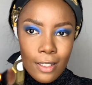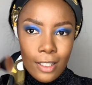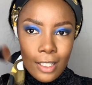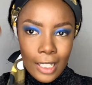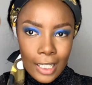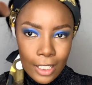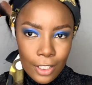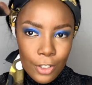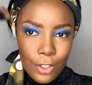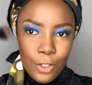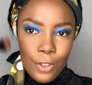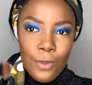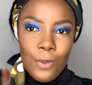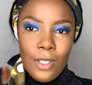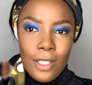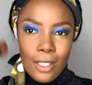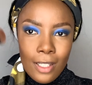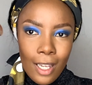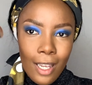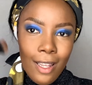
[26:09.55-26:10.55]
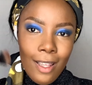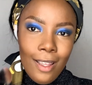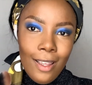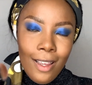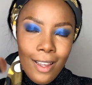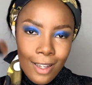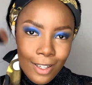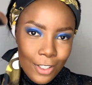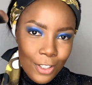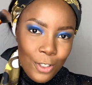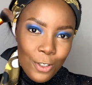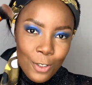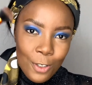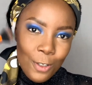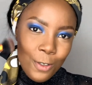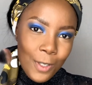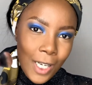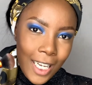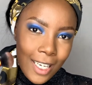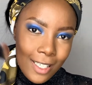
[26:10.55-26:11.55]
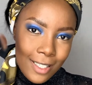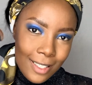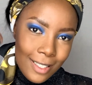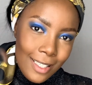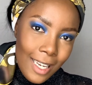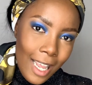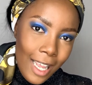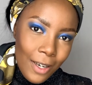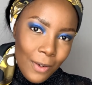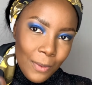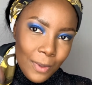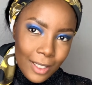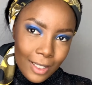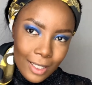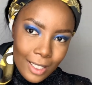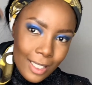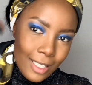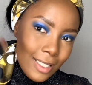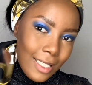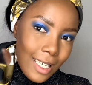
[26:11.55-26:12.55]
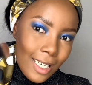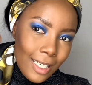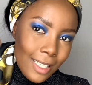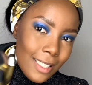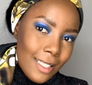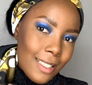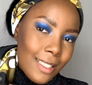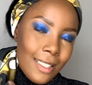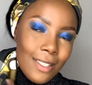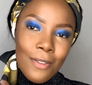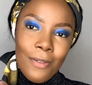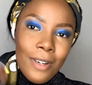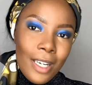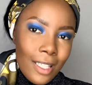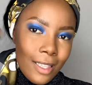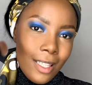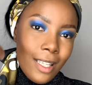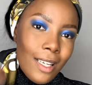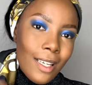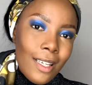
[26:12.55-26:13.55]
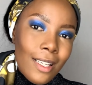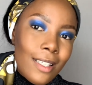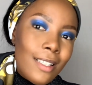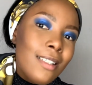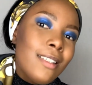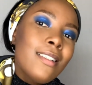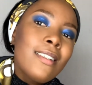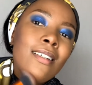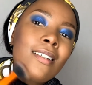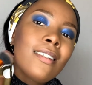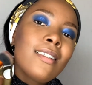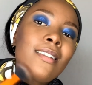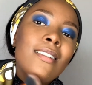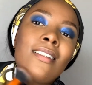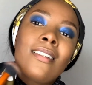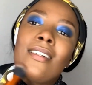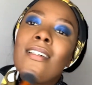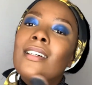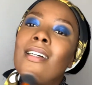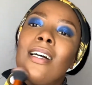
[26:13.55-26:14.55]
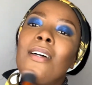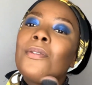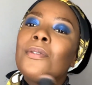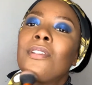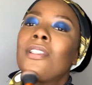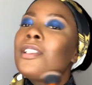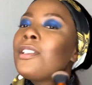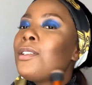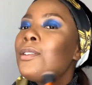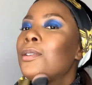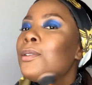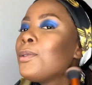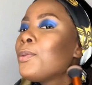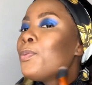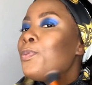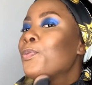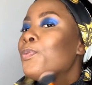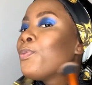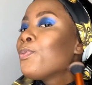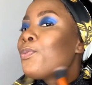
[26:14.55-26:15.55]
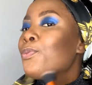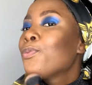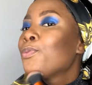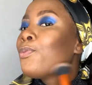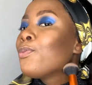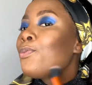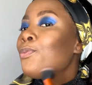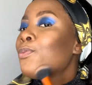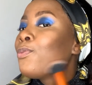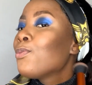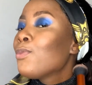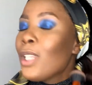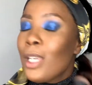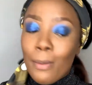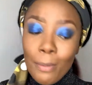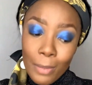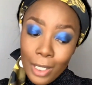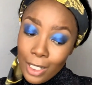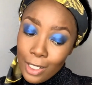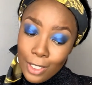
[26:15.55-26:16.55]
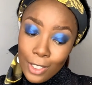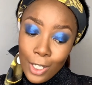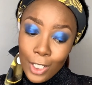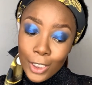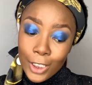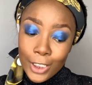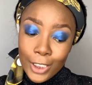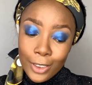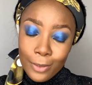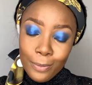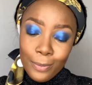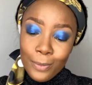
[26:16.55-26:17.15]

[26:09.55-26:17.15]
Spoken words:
Like, do you understand what that does right there? I don't think you do, but it's all good.